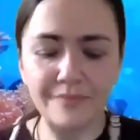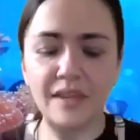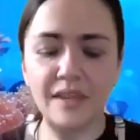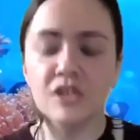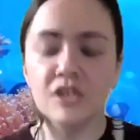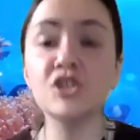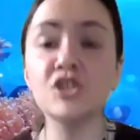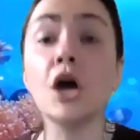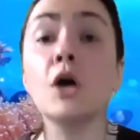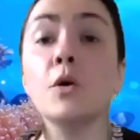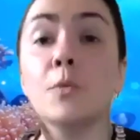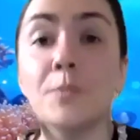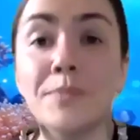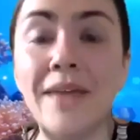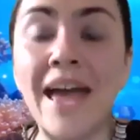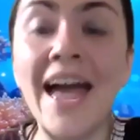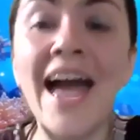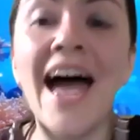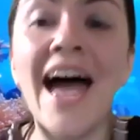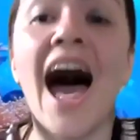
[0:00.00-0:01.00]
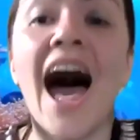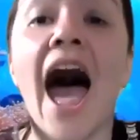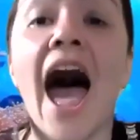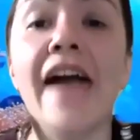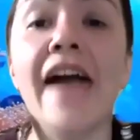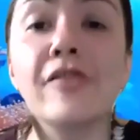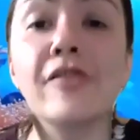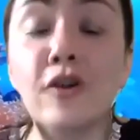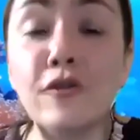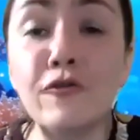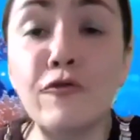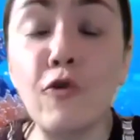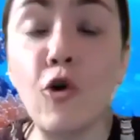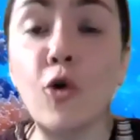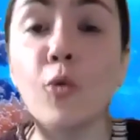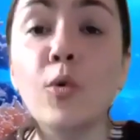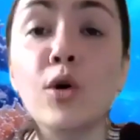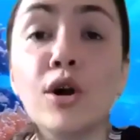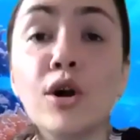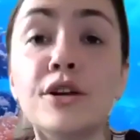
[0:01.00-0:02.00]
so i look
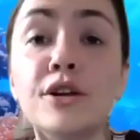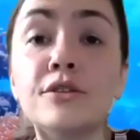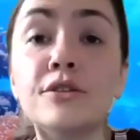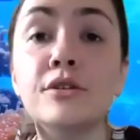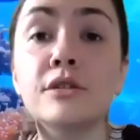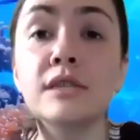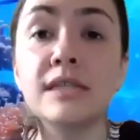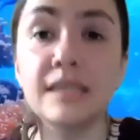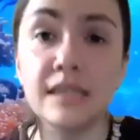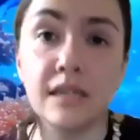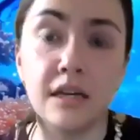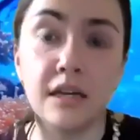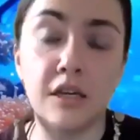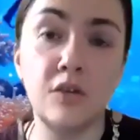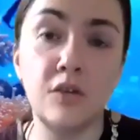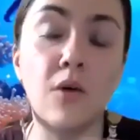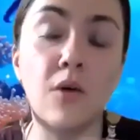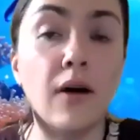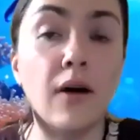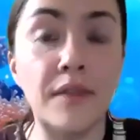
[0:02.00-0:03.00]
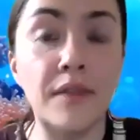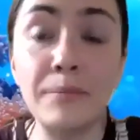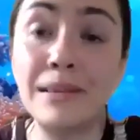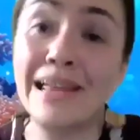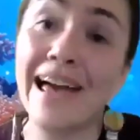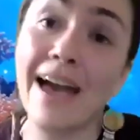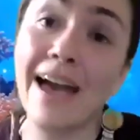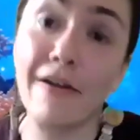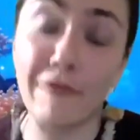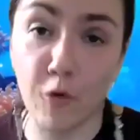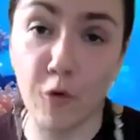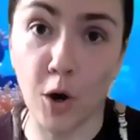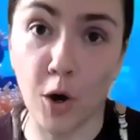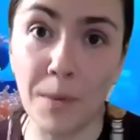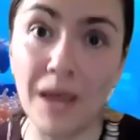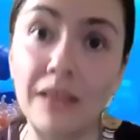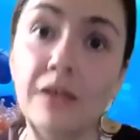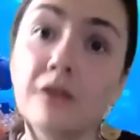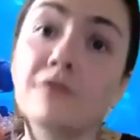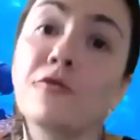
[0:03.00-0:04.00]
forward to seeing you on the platform
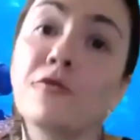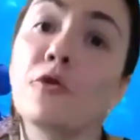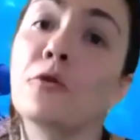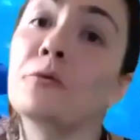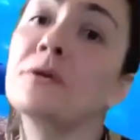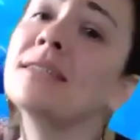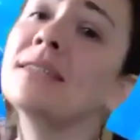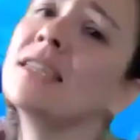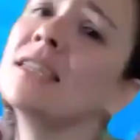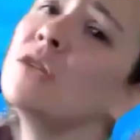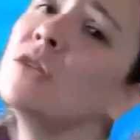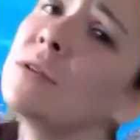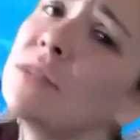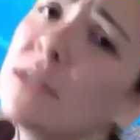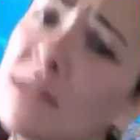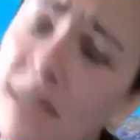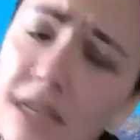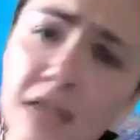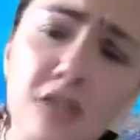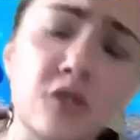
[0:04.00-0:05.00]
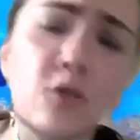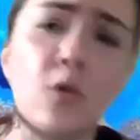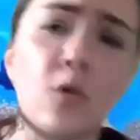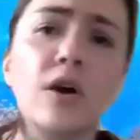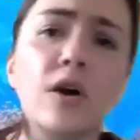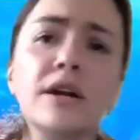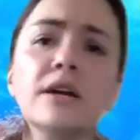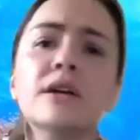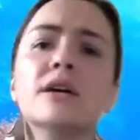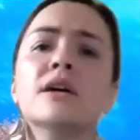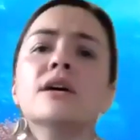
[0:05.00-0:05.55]
i look forward to seeing you on the discord